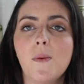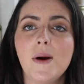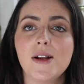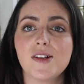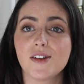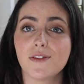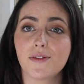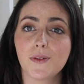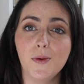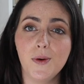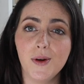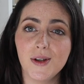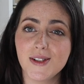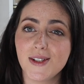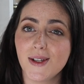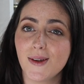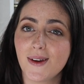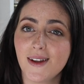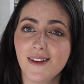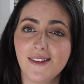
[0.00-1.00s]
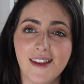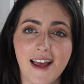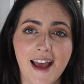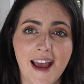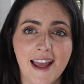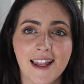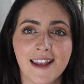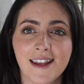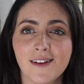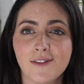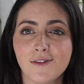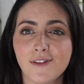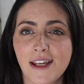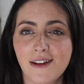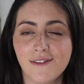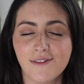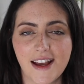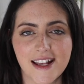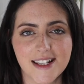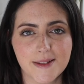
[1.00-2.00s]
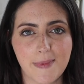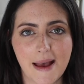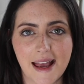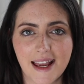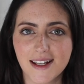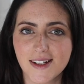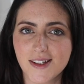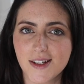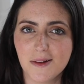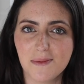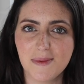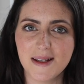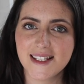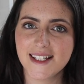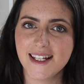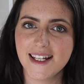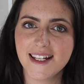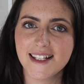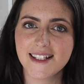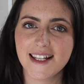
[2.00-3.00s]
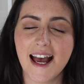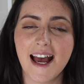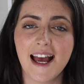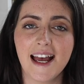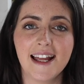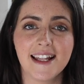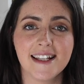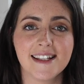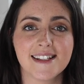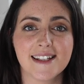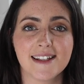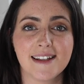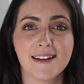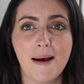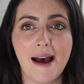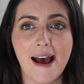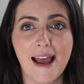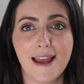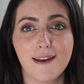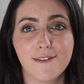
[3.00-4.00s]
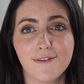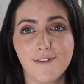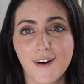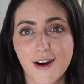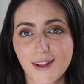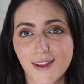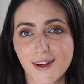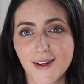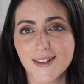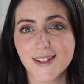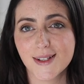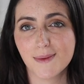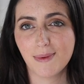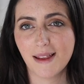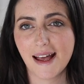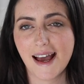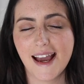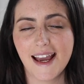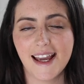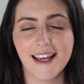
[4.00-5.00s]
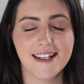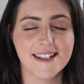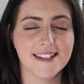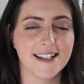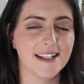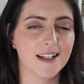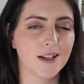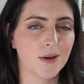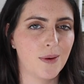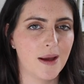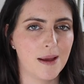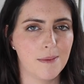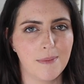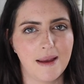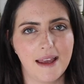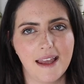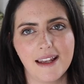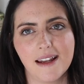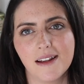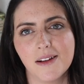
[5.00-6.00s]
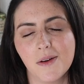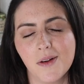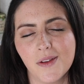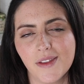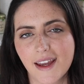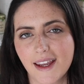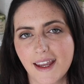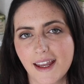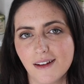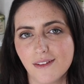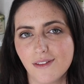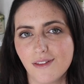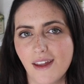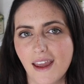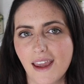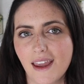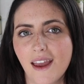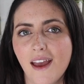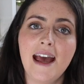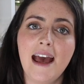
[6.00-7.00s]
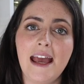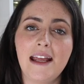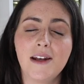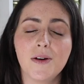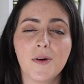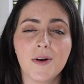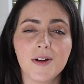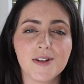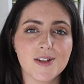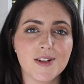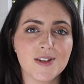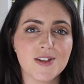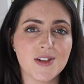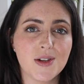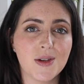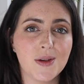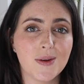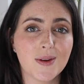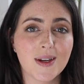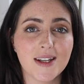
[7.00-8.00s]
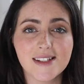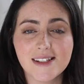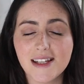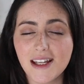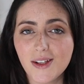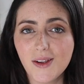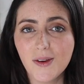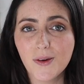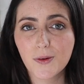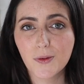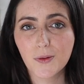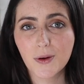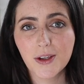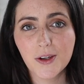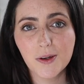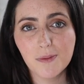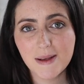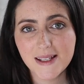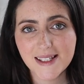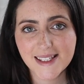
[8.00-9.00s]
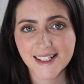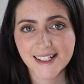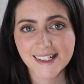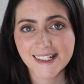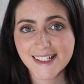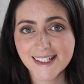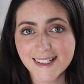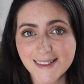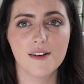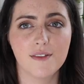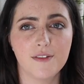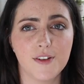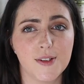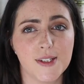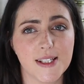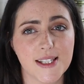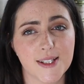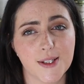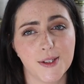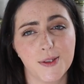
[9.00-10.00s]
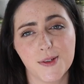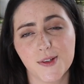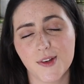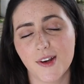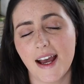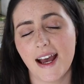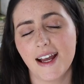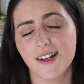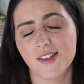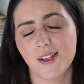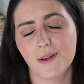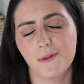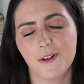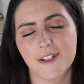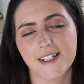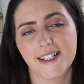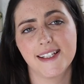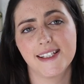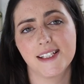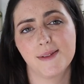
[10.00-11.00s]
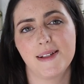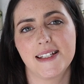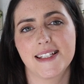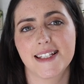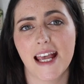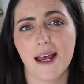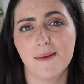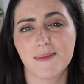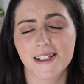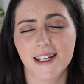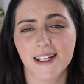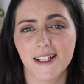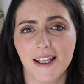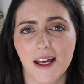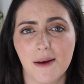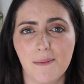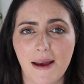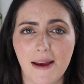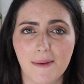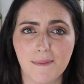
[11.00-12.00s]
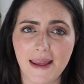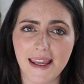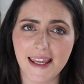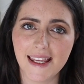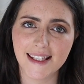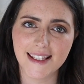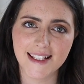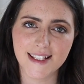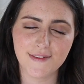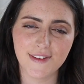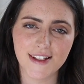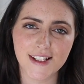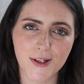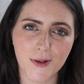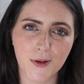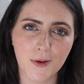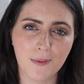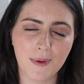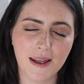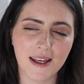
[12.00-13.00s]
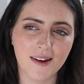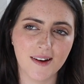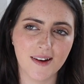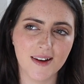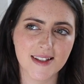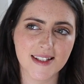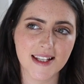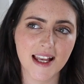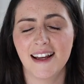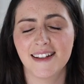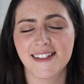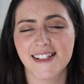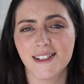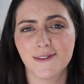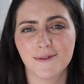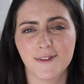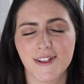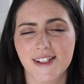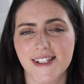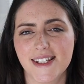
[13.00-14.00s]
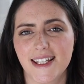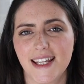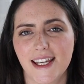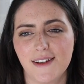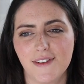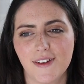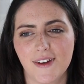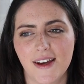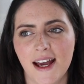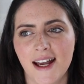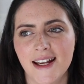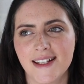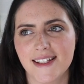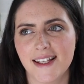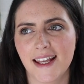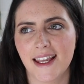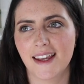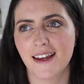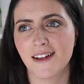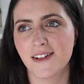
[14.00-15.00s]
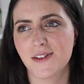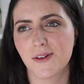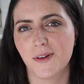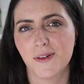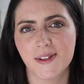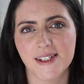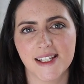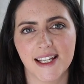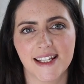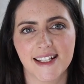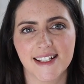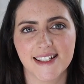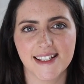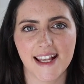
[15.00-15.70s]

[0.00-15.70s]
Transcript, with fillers: which of course you can then reinvest back into your business and buy further supplies and equipment and all that kind of thing in order to continue growing your business. Full disclosure, I actually was a little bit skeptical about making this video because I didn't want to give you guys like a daunting